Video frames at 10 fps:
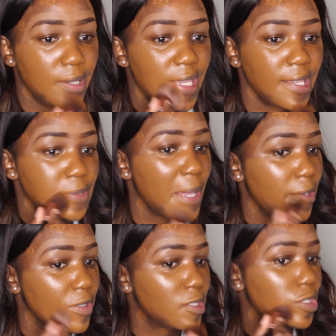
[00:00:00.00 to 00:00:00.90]
his
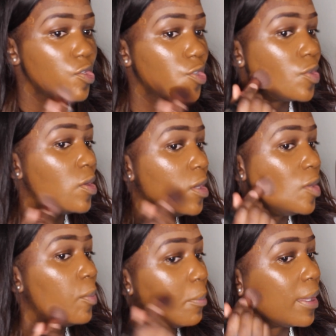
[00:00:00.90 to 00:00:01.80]
parents knew,
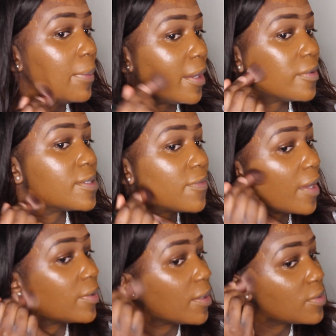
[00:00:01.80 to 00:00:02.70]
my parents
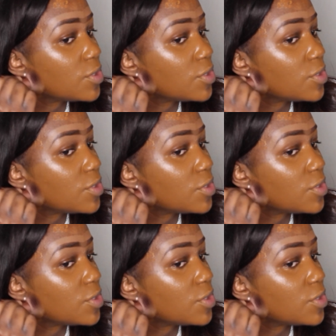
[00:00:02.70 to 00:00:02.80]
found out